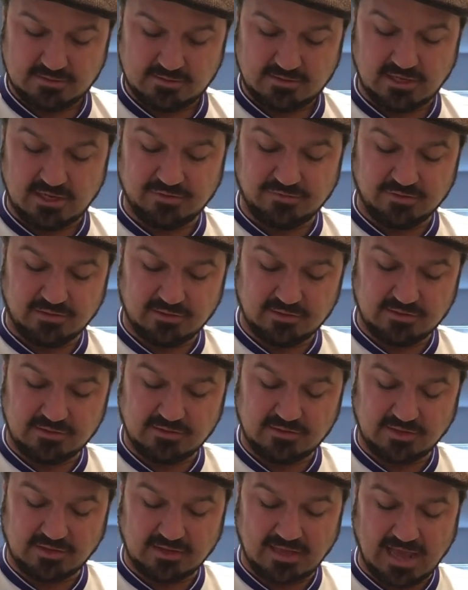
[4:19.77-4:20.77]
Kind of it
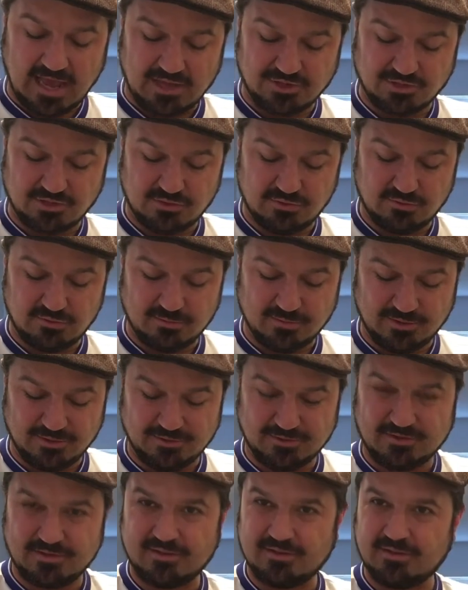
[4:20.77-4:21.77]
looks like cashew
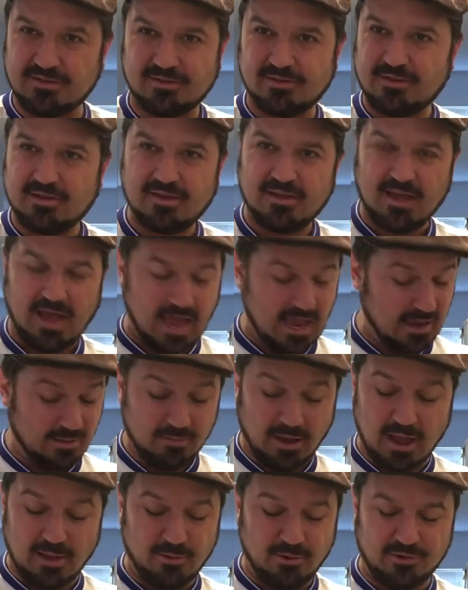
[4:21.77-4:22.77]
milk. I'm
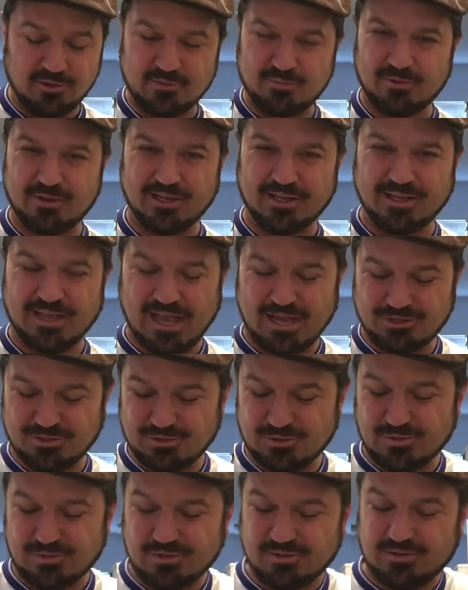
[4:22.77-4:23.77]
always bringing
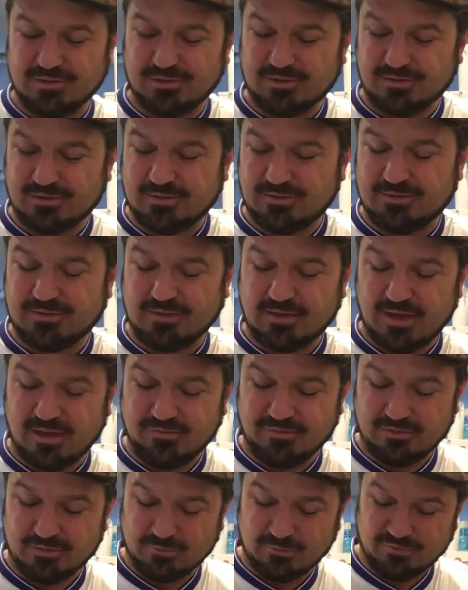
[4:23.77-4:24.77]
cashews into
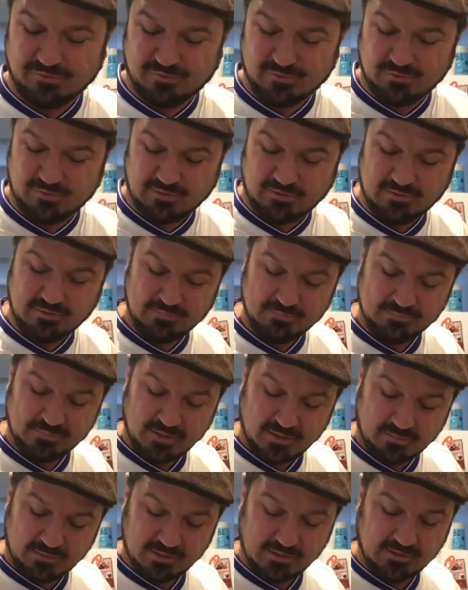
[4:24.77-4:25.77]
kava reviews,
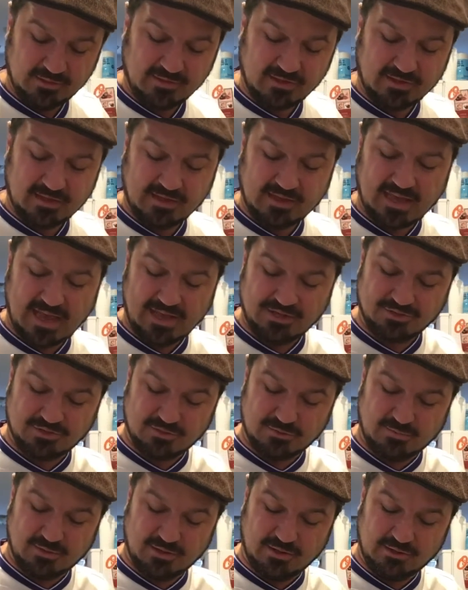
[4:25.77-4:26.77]
but it looks like a
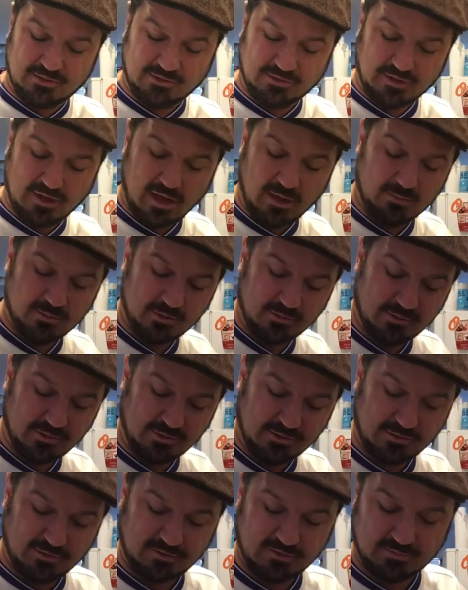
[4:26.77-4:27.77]
cashew milk or an almond
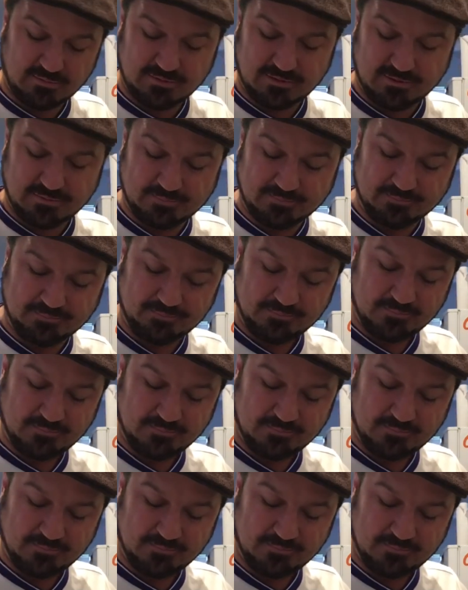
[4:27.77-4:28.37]
milk or something.